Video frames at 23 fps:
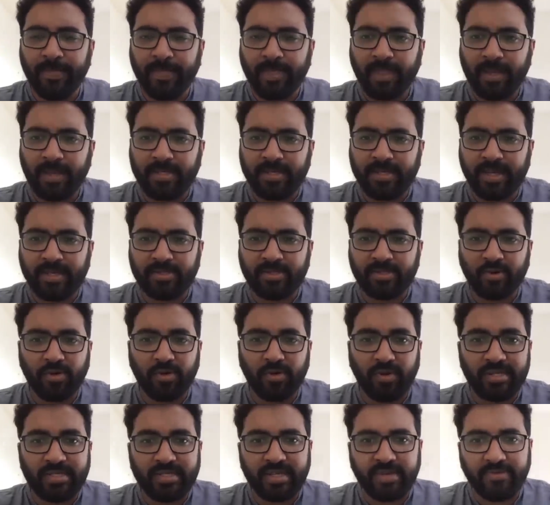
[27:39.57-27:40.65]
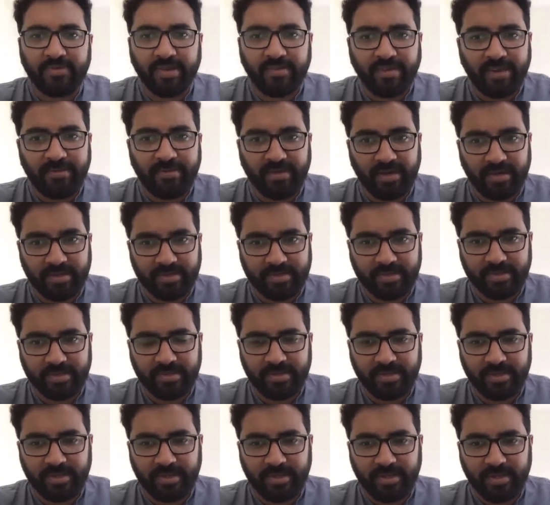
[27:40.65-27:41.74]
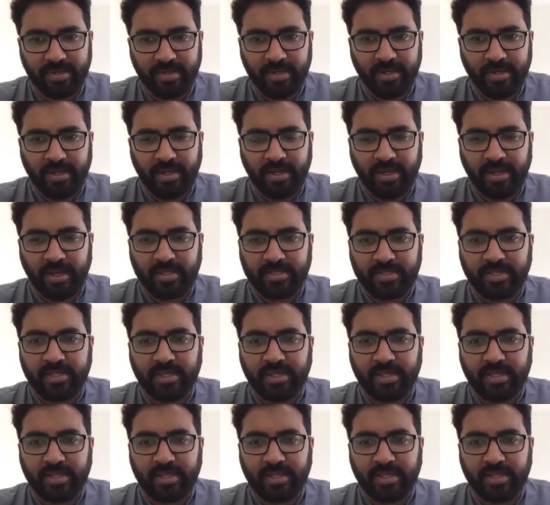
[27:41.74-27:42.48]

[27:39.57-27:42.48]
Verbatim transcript: She had scored one seventy-five marks. Last year,